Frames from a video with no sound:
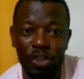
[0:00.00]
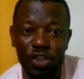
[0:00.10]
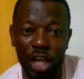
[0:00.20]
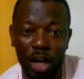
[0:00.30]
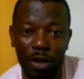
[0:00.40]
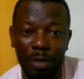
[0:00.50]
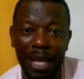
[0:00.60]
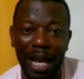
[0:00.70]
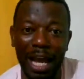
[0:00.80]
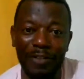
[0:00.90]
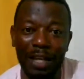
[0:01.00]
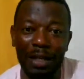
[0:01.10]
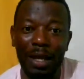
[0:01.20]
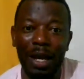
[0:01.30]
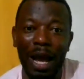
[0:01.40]
So you're going to be
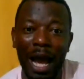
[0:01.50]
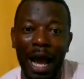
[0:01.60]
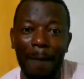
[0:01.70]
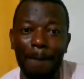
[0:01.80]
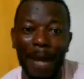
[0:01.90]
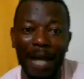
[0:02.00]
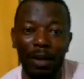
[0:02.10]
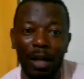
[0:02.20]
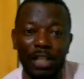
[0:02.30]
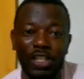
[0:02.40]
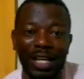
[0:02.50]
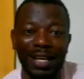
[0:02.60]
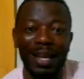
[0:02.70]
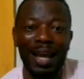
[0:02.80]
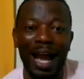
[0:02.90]
having
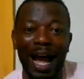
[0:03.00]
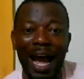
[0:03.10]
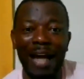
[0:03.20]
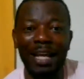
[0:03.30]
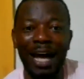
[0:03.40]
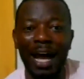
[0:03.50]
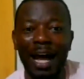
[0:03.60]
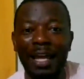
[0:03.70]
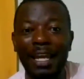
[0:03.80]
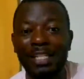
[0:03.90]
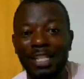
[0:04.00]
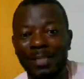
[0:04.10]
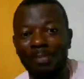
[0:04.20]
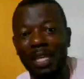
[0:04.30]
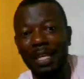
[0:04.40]
biology and
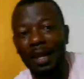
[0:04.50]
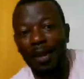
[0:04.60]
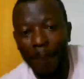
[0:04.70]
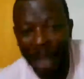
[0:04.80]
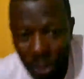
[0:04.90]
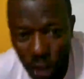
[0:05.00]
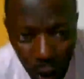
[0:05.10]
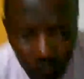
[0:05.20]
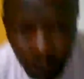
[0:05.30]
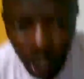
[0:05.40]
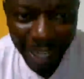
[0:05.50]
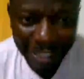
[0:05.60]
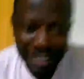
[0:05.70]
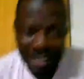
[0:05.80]
HSB being done at